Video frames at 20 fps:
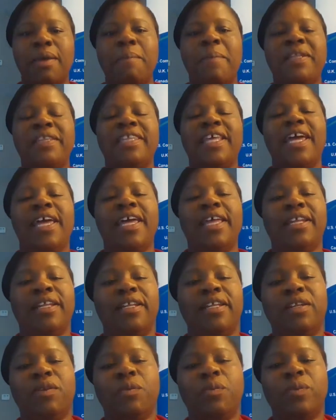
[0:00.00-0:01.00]
But
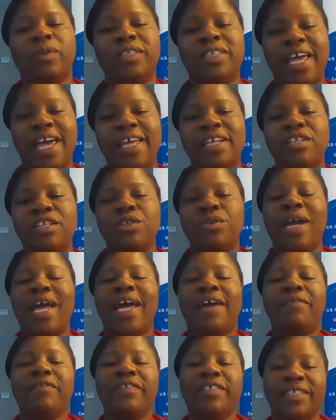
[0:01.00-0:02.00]
then with that, you
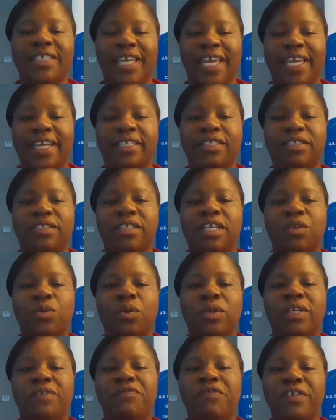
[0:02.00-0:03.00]
have to take, in
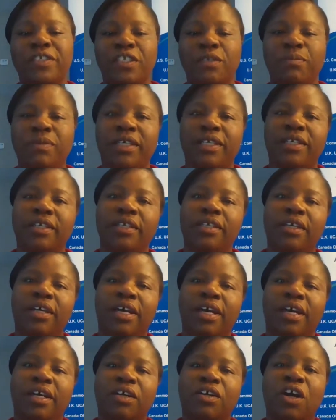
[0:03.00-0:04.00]
order for it to be
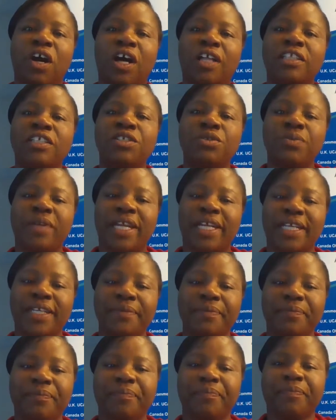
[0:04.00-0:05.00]
college
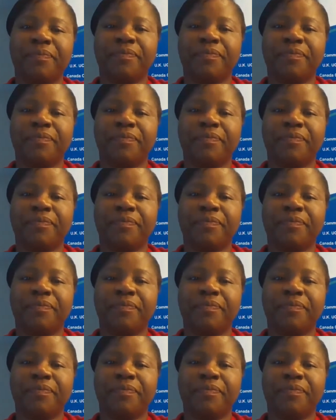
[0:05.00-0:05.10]
ready,